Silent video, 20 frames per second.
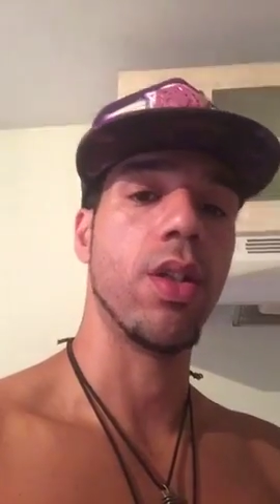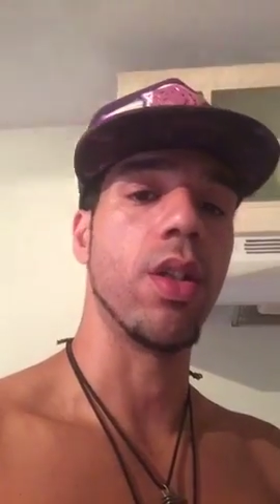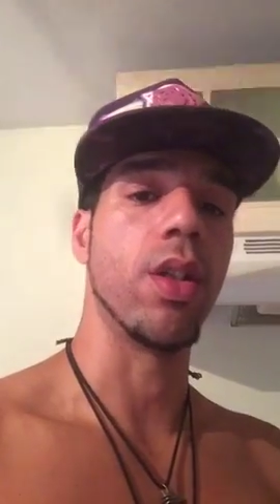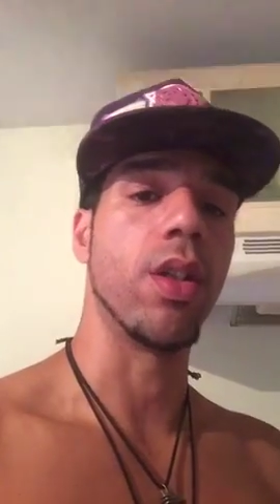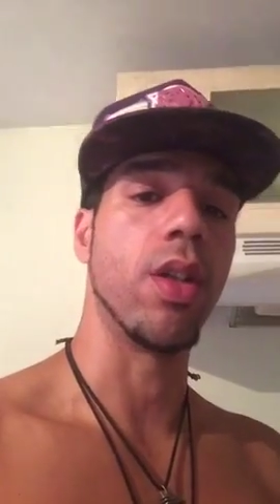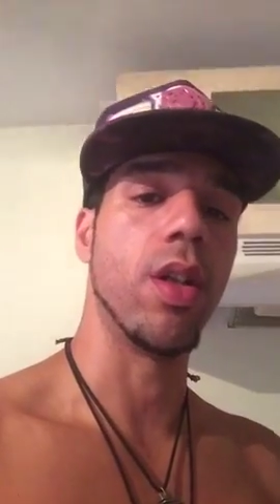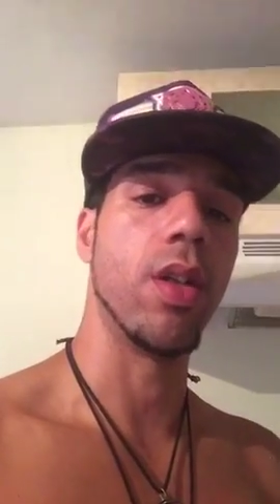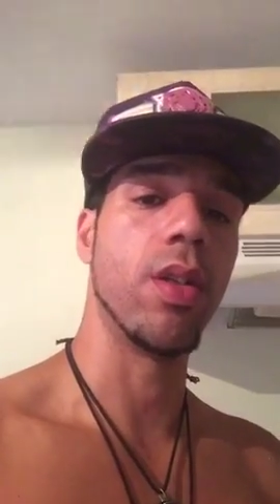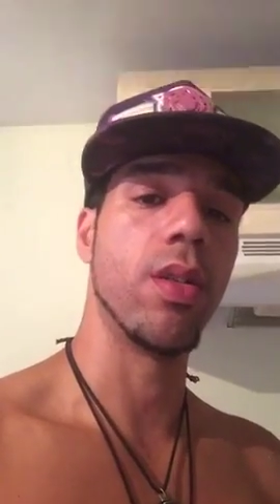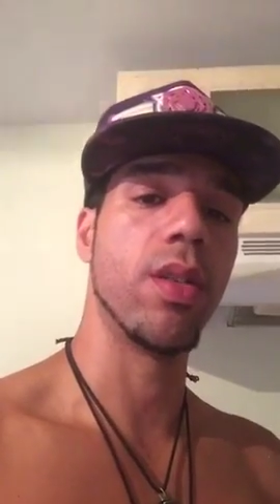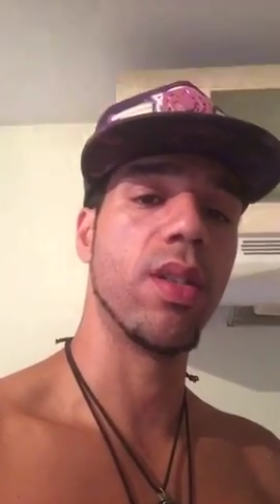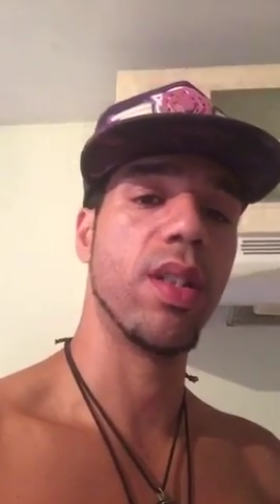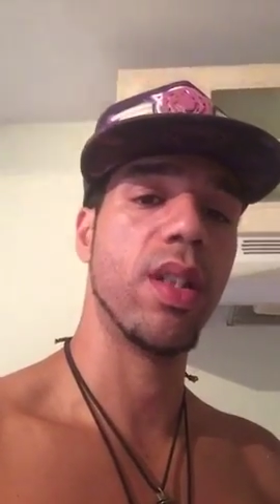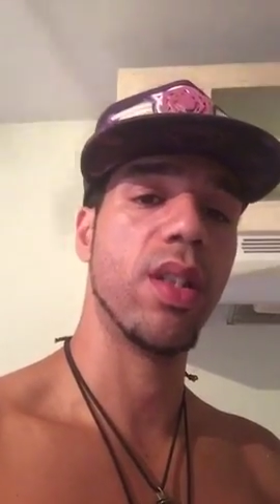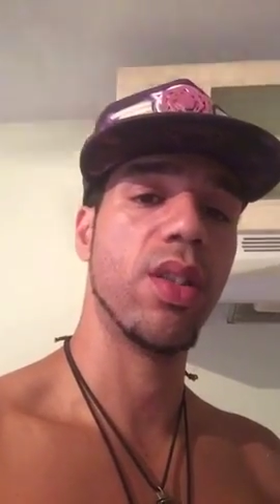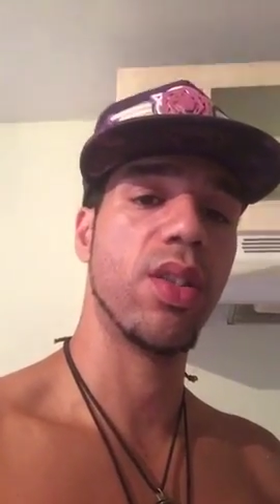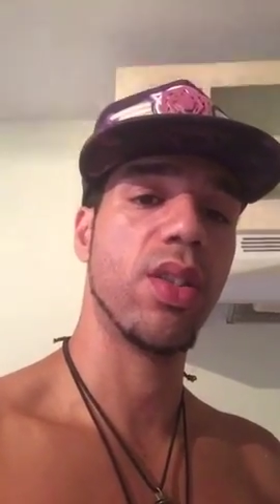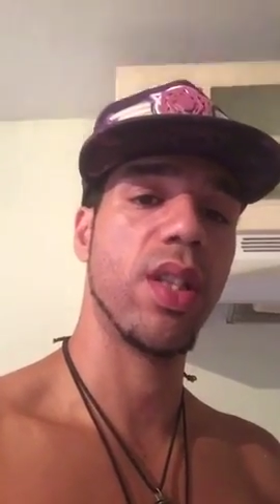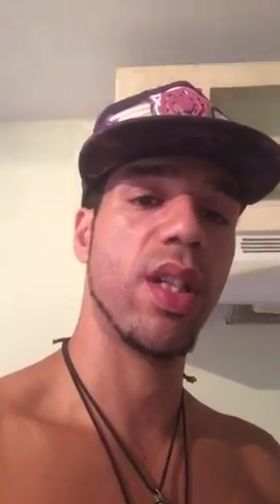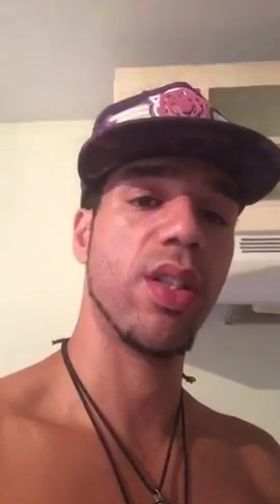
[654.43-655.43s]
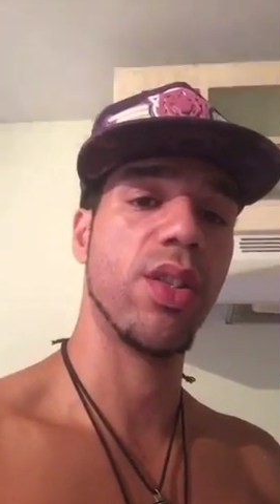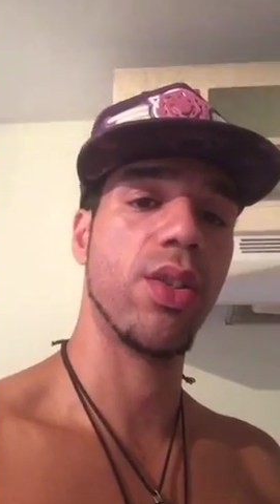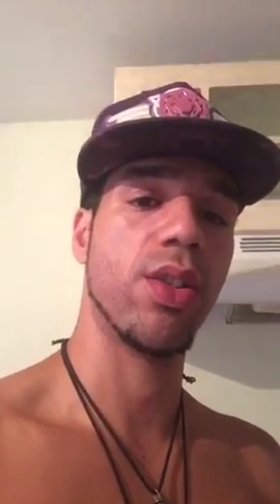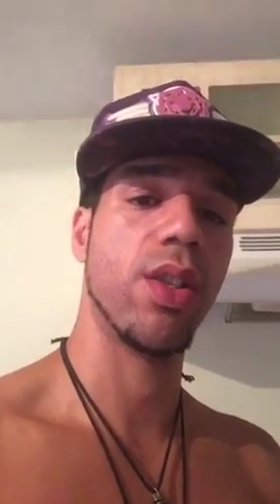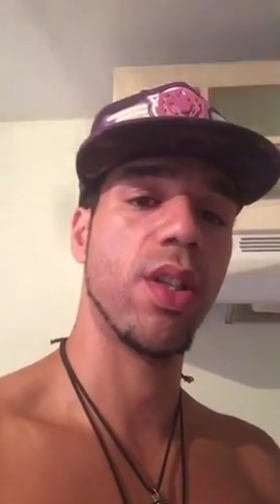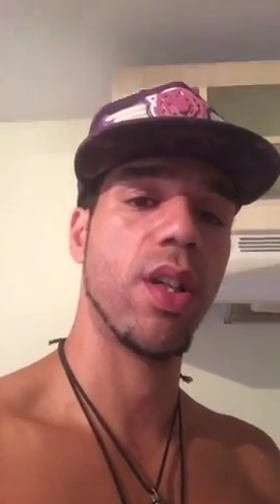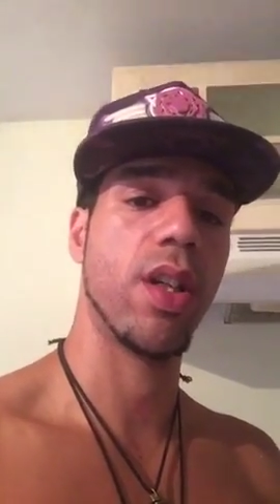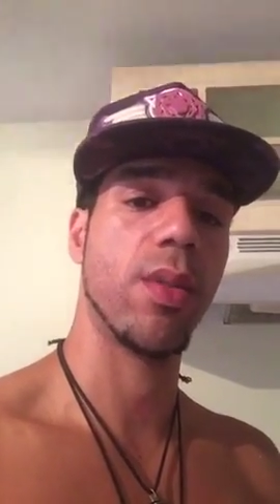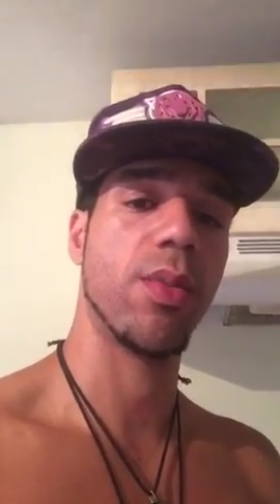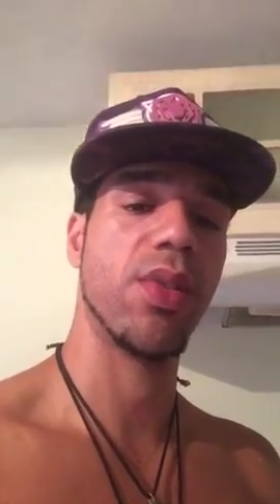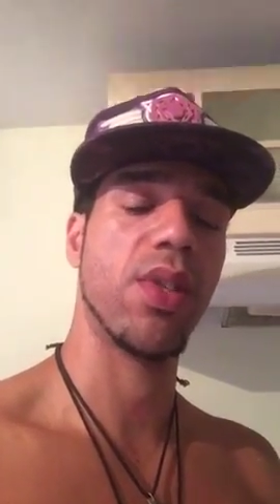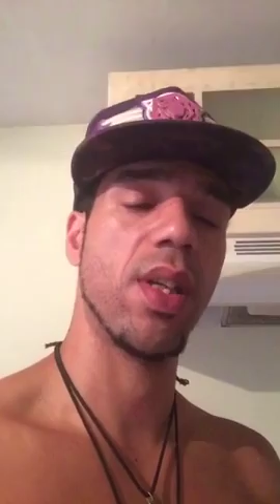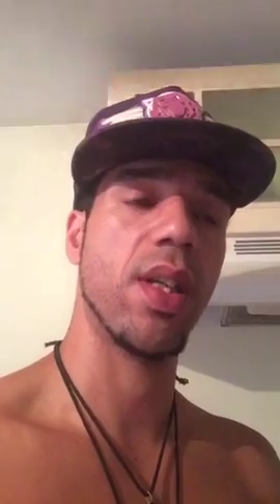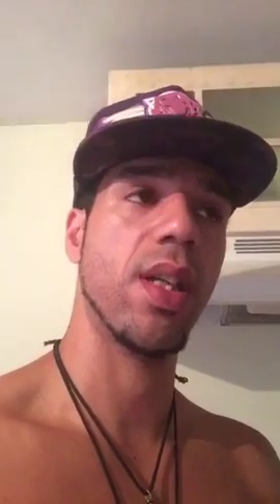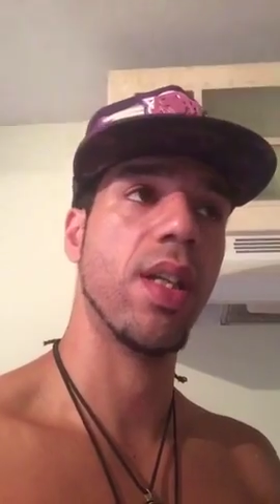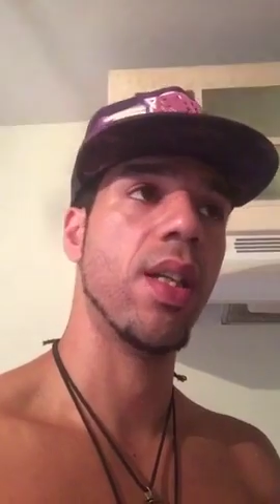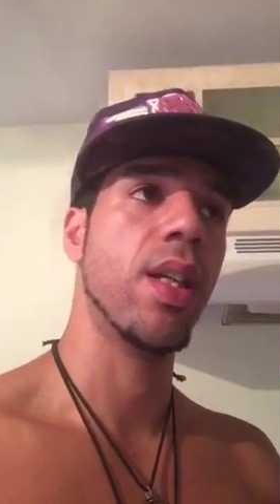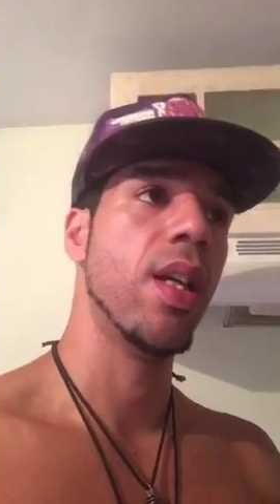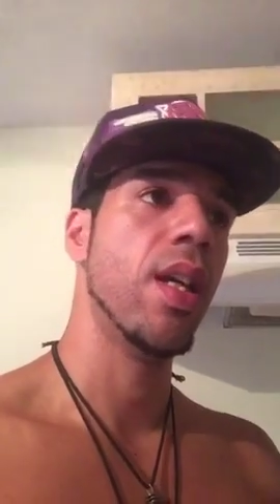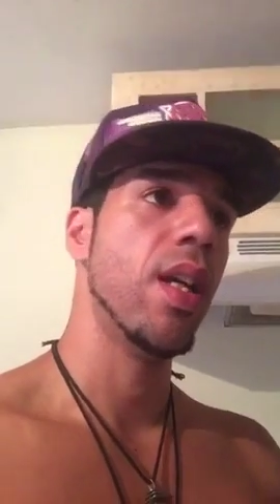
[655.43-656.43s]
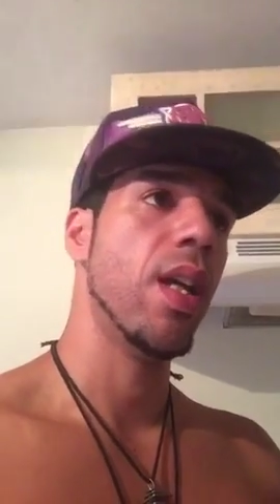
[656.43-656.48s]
colon and such, you know what I'm saying?